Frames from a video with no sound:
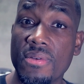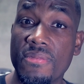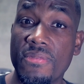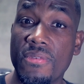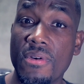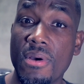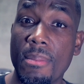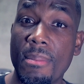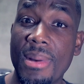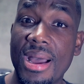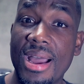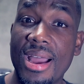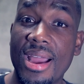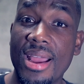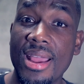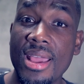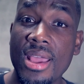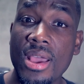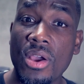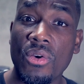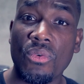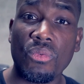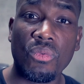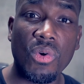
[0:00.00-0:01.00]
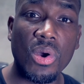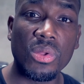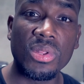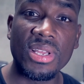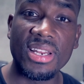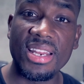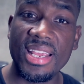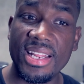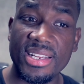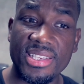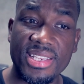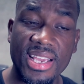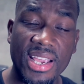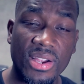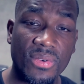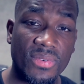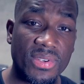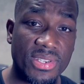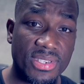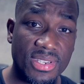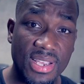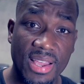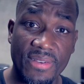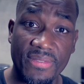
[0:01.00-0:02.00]
for my Roland
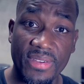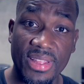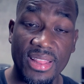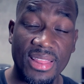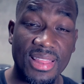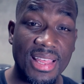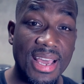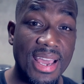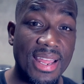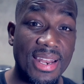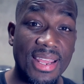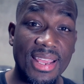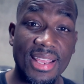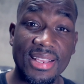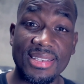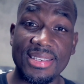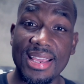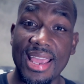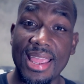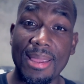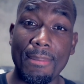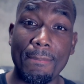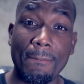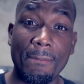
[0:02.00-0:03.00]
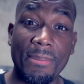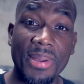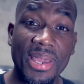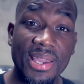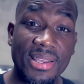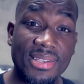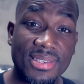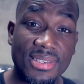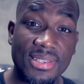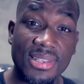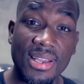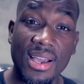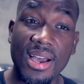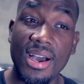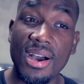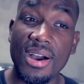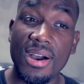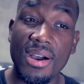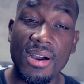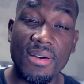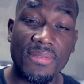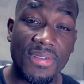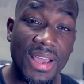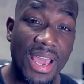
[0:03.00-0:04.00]
Integra 7. That is a beast
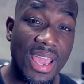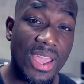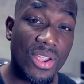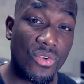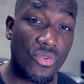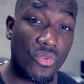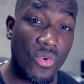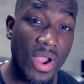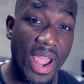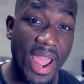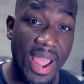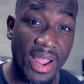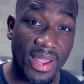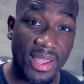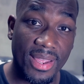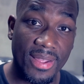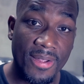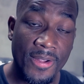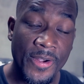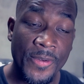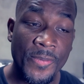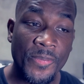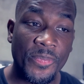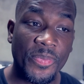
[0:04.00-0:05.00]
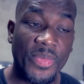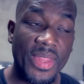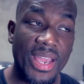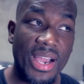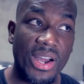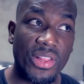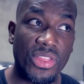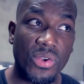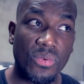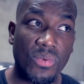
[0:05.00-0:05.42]
of a rack. Now the